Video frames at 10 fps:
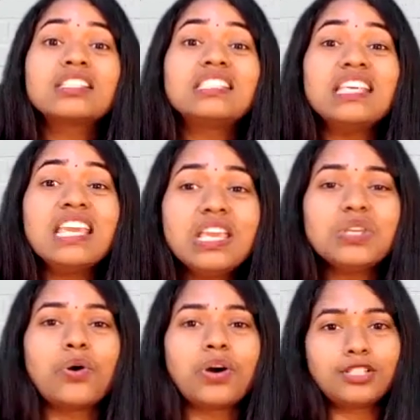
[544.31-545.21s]
See
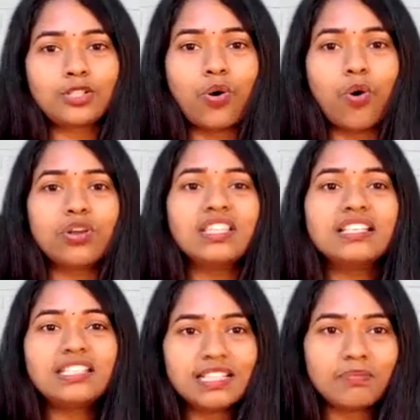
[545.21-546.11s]
your score.
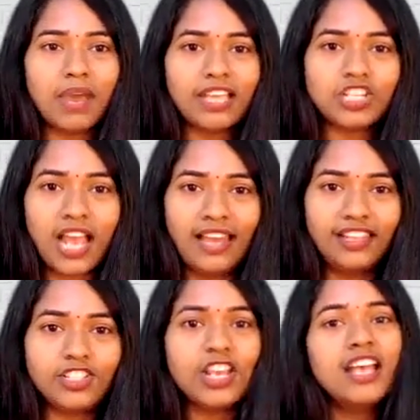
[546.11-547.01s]
This is my
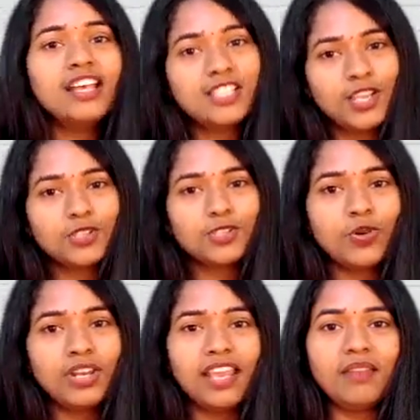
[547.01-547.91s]
challenge. See you
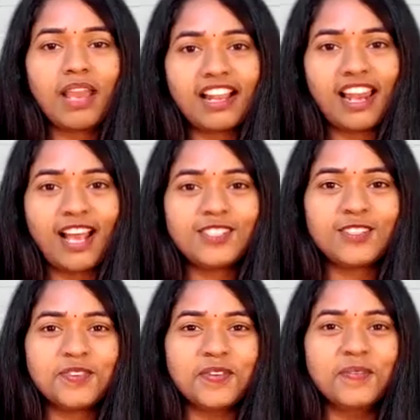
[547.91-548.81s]
soon in my
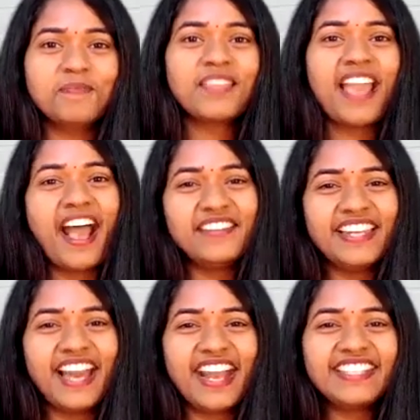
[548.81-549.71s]
classroom. Have a
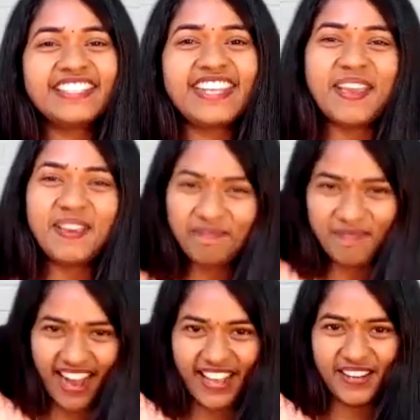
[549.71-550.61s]
nice day.
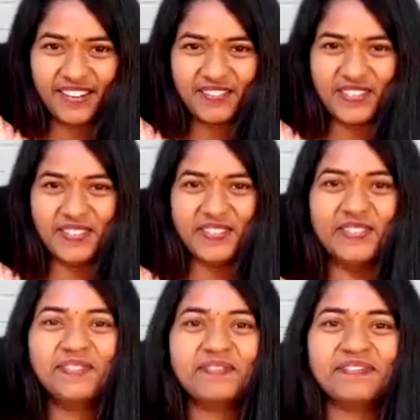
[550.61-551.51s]
Bye, love
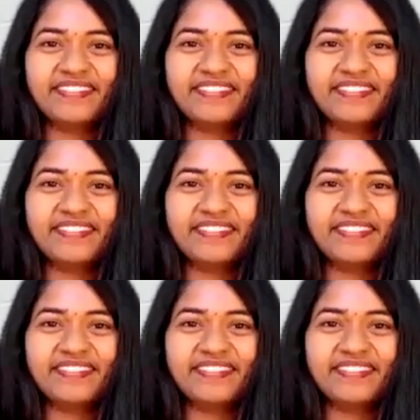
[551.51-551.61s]
you.